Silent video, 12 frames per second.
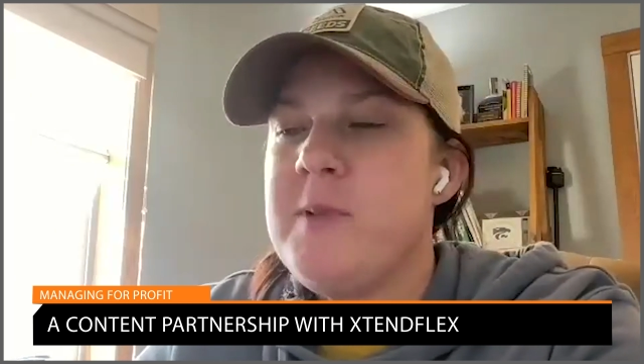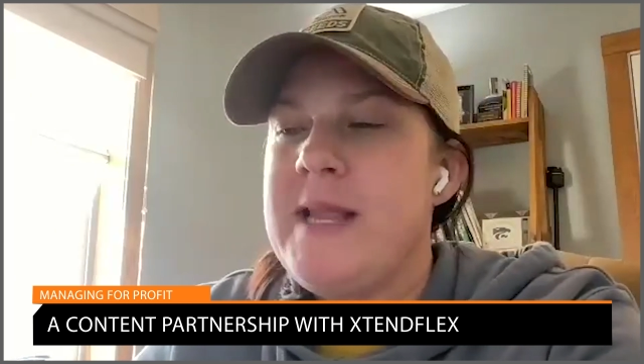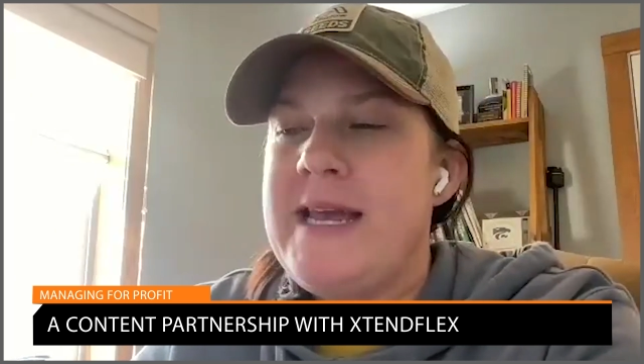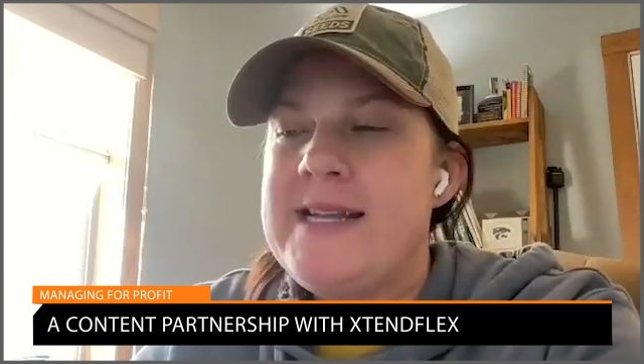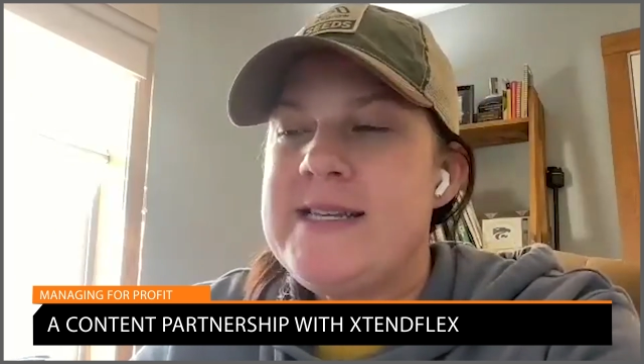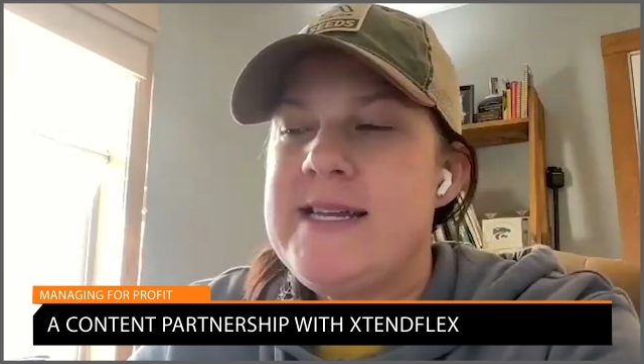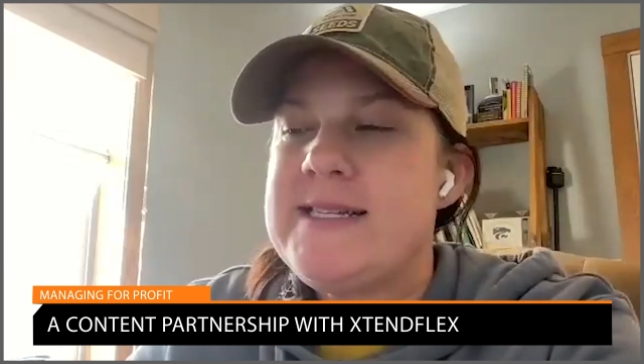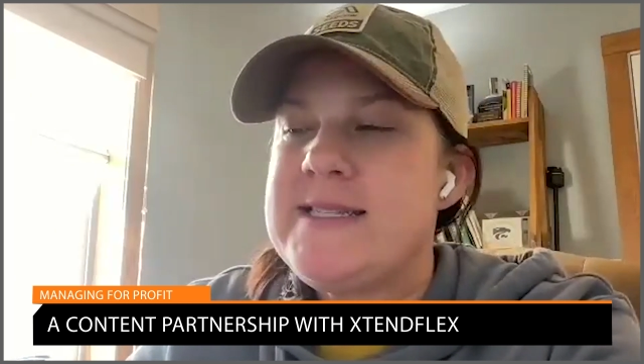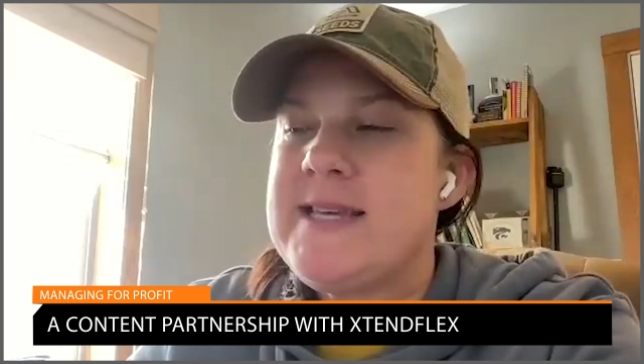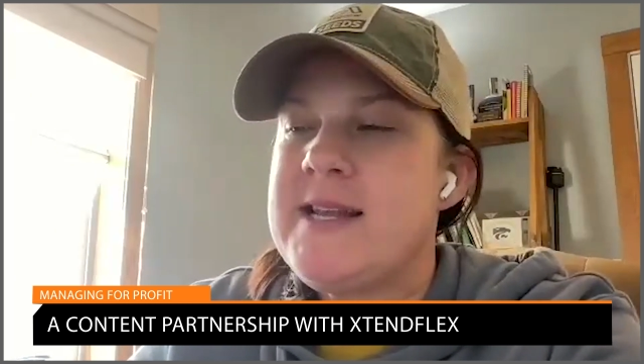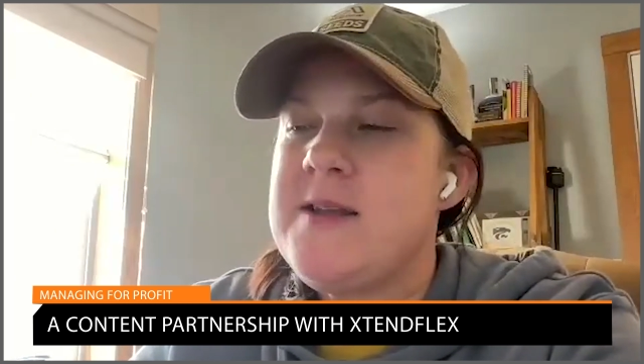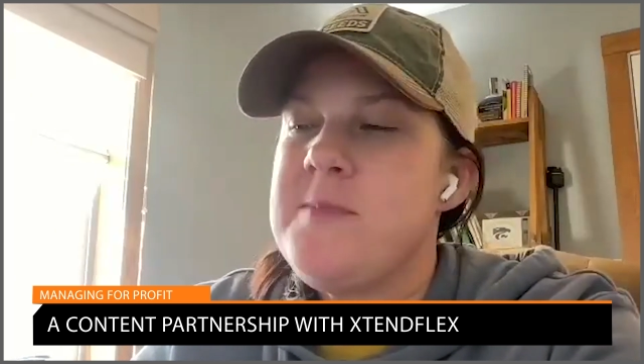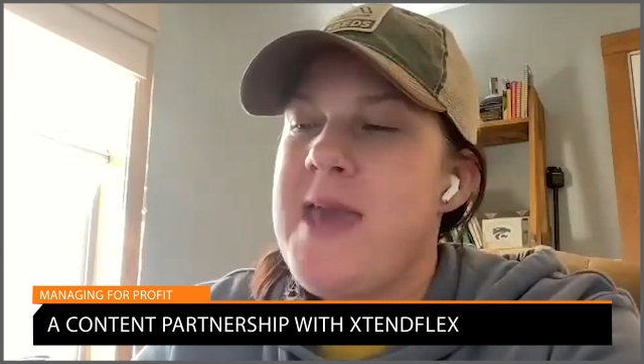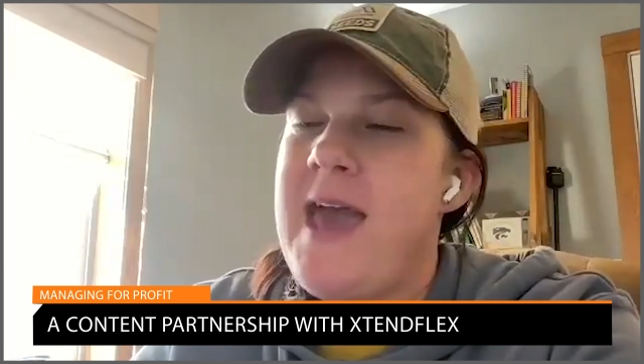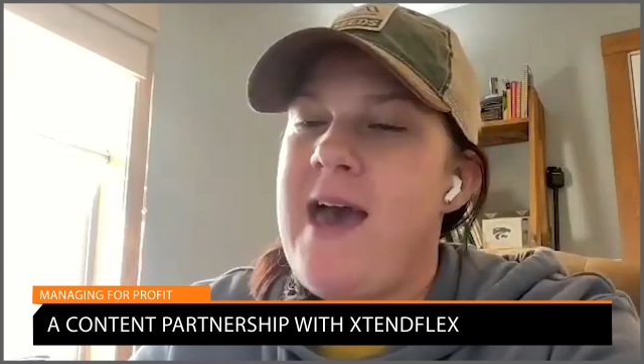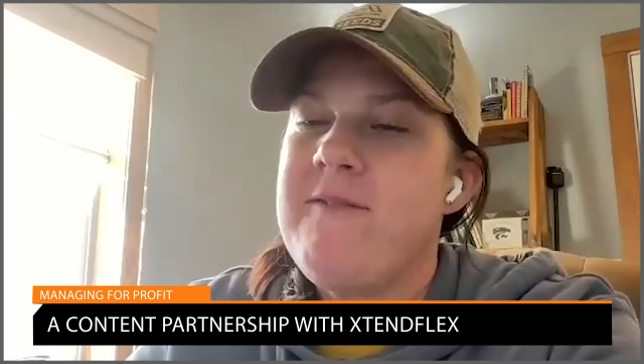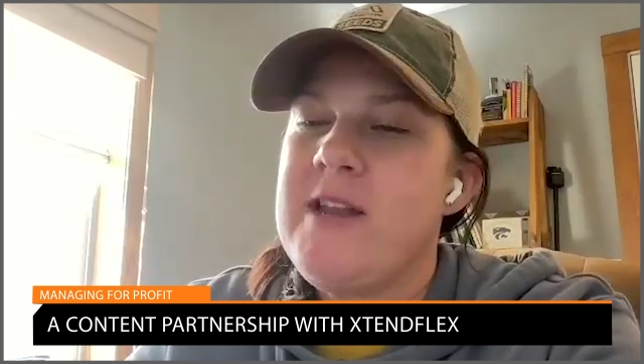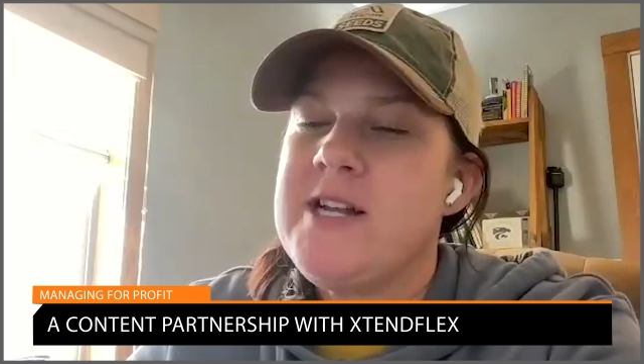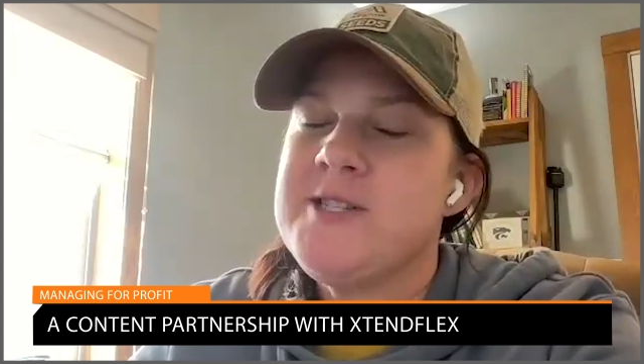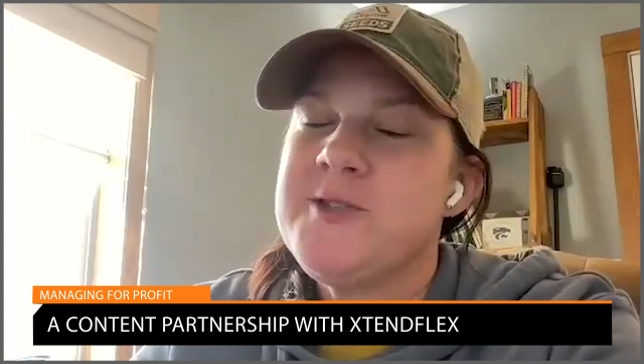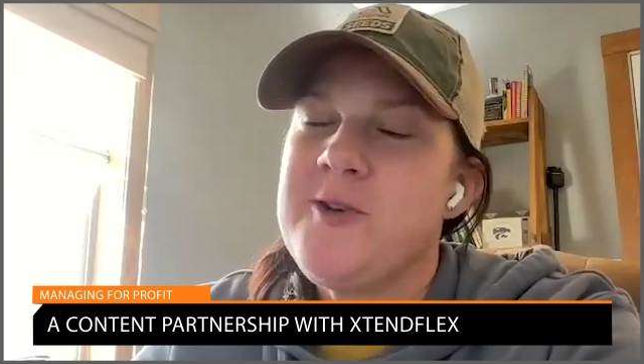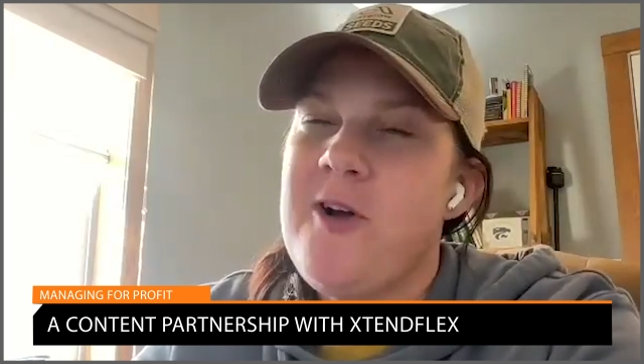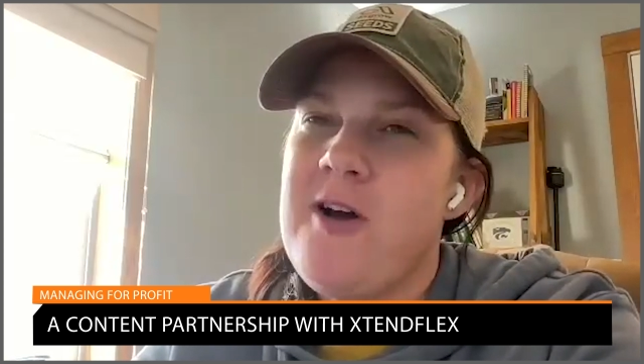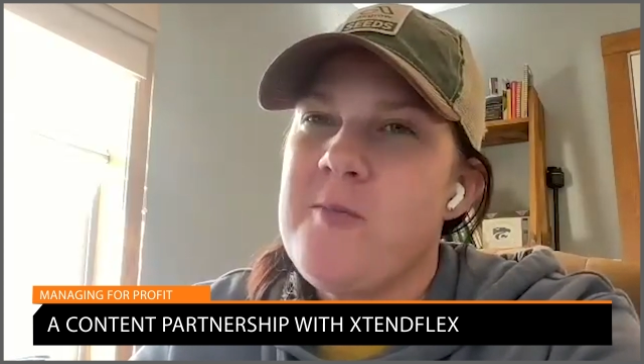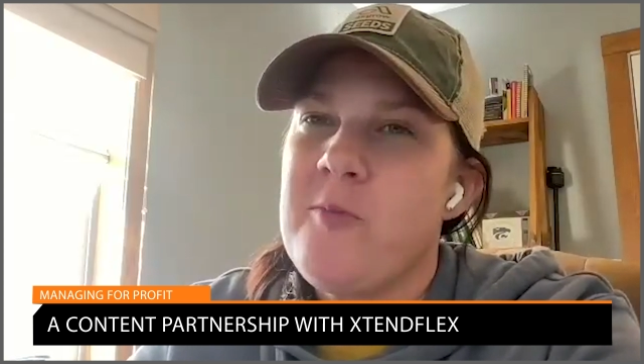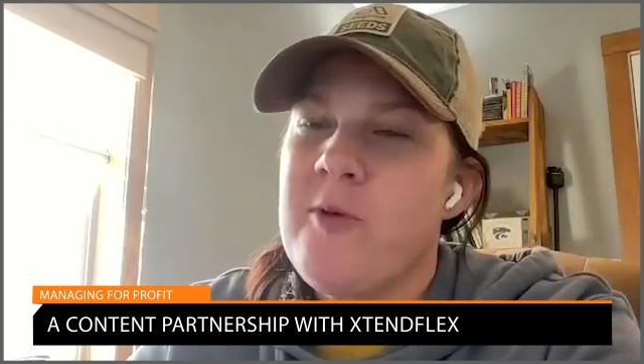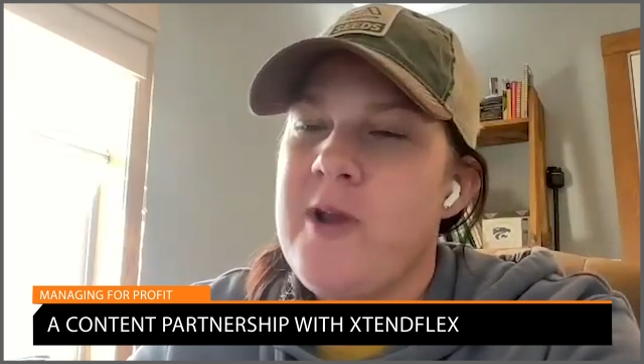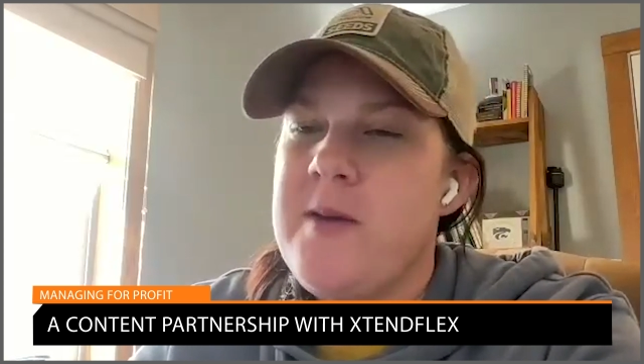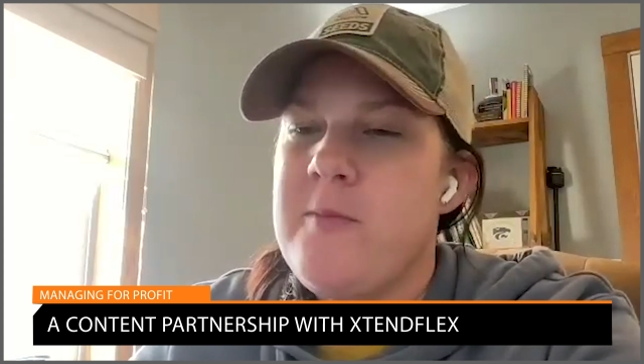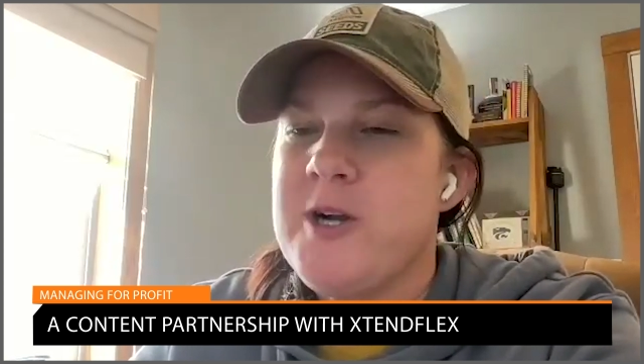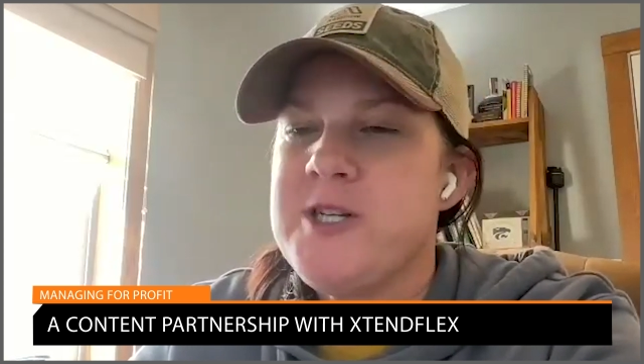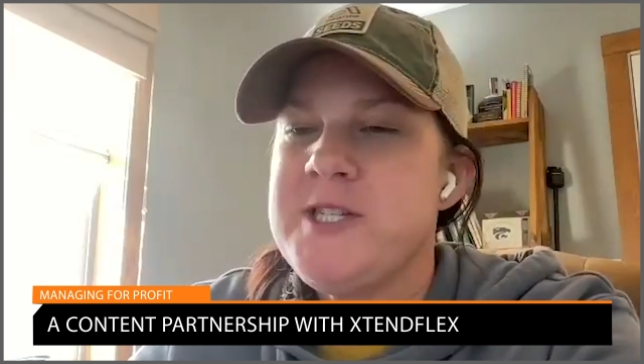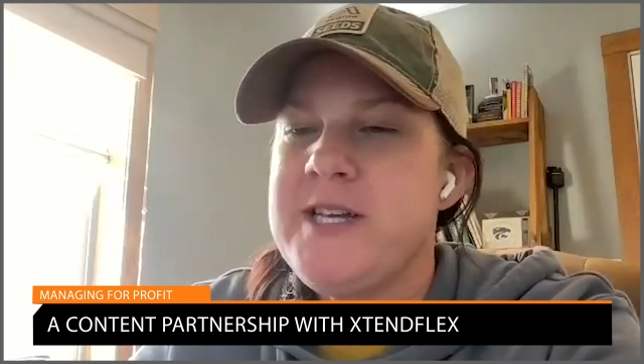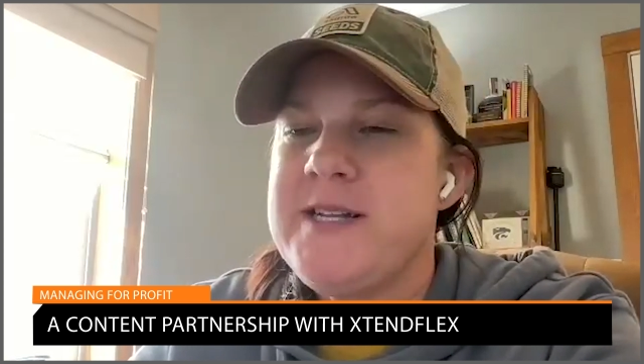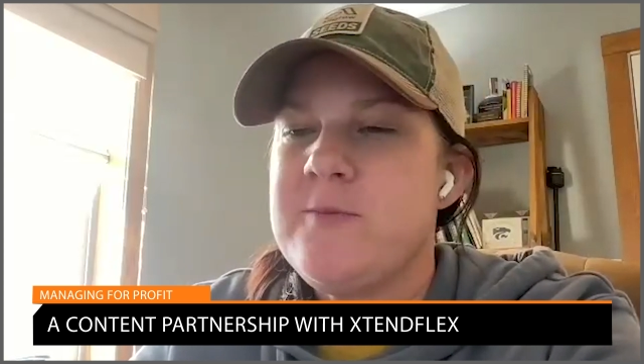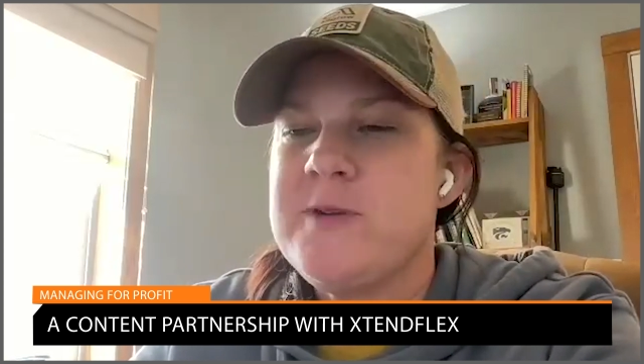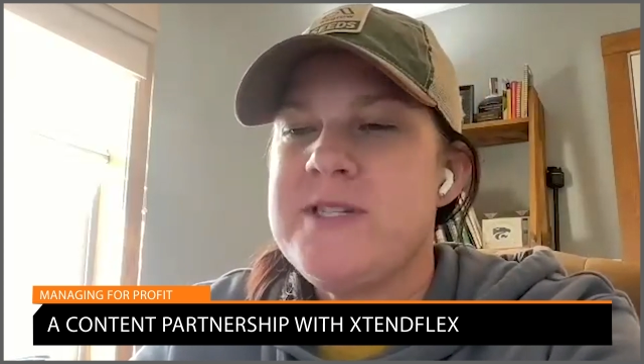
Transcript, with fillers: planting is going to be having a strong pre emergent